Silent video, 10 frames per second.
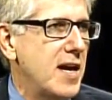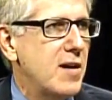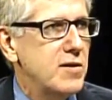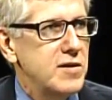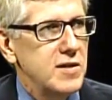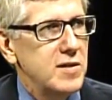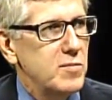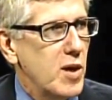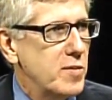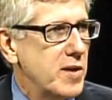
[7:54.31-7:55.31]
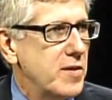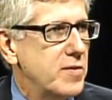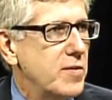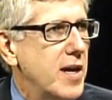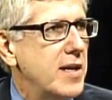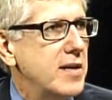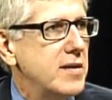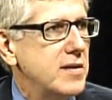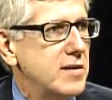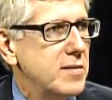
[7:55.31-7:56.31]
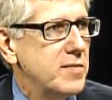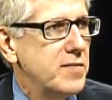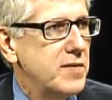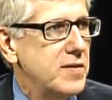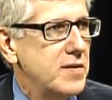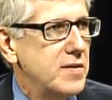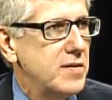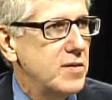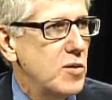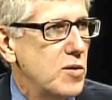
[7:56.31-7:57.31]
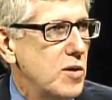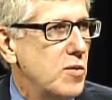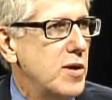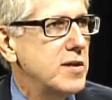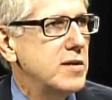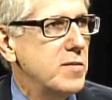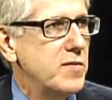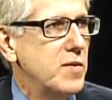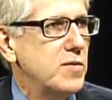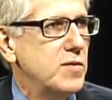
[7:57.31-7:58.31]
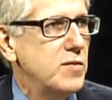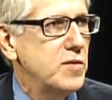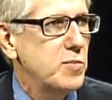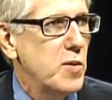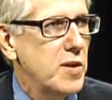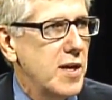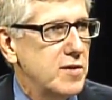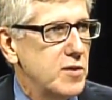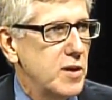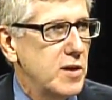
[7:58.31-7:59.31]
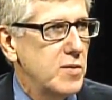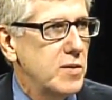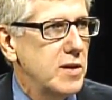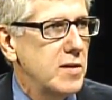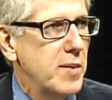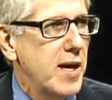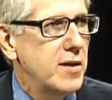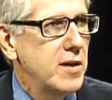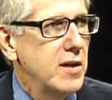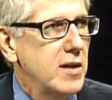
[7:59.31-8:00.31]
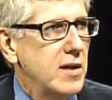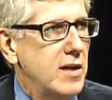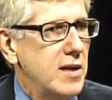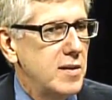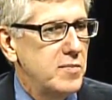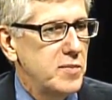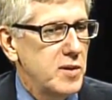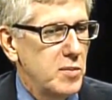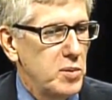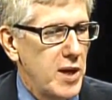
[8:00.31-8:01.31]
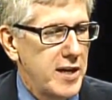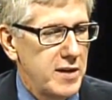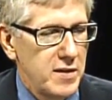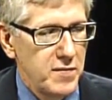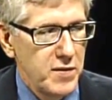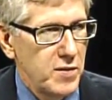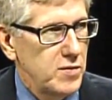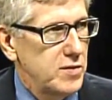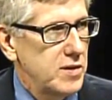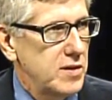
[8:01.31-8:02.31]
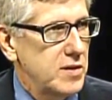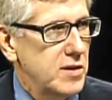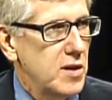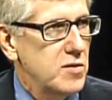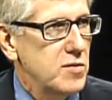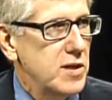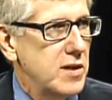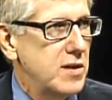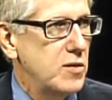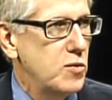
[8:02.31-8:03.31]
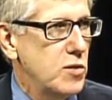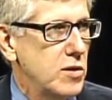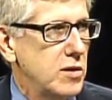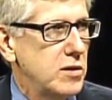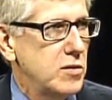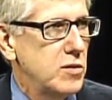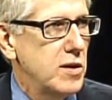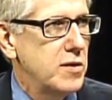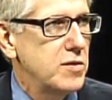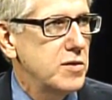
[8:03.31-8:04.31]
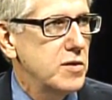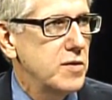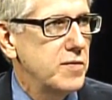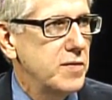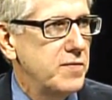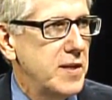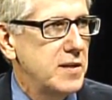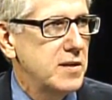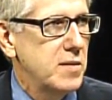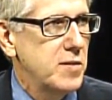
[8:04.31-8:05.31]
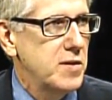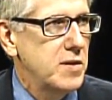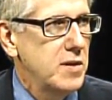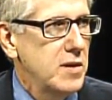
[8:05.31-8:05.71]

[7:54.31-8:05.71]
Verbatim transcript: Howard Zinn, Barbara Ehrenreich, some of the Cornel West, some of those who have spoken out so eloquently about um, the plight of those in this country and in the world who are underserved and face some of the